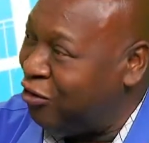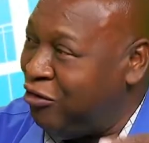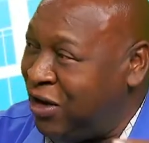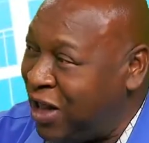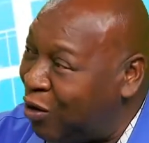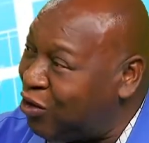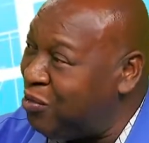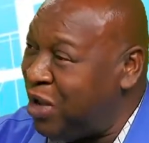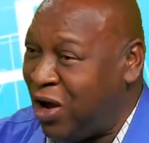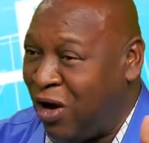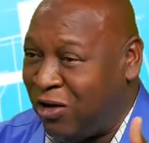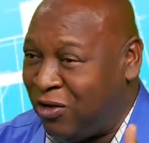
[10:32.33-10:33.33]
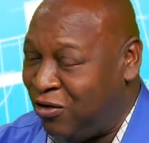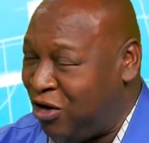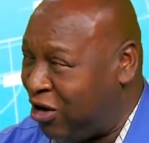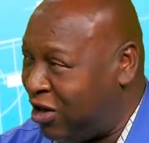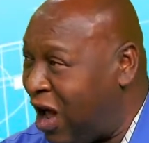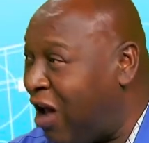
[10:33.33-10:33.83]
3,000 may cost
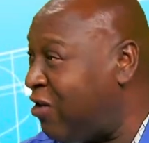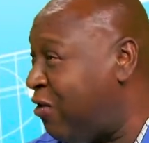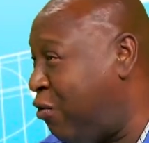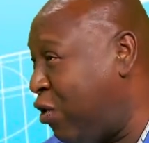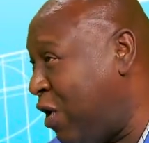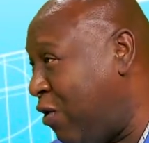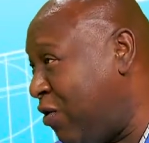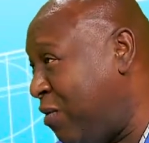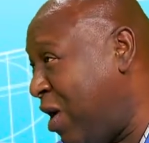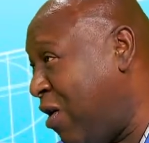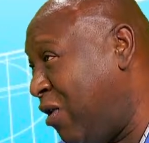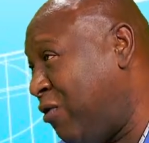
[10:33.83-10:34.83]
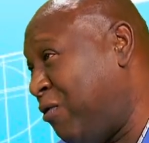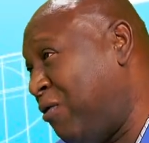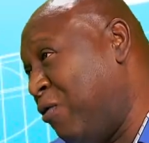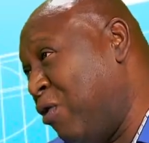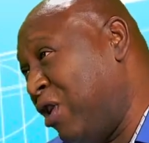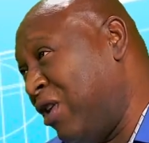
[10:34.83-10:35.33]
$300, a 4,000 may cost
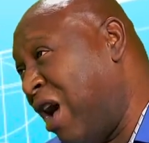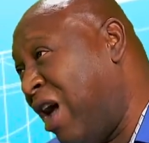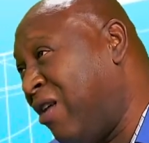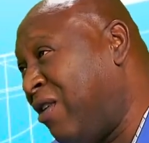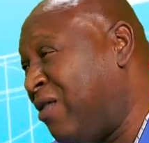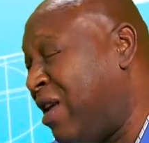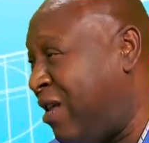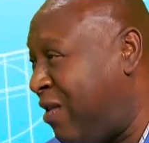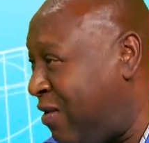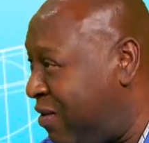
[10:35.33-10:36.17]
$400, and